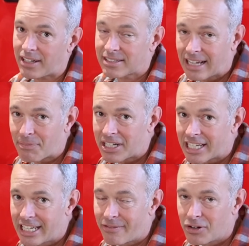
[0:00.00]
something to
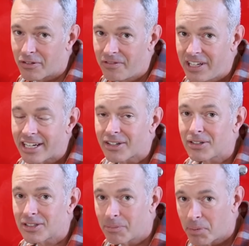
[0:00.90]
give your
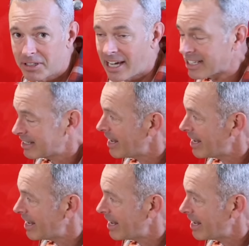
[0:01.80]
vehicle some protection.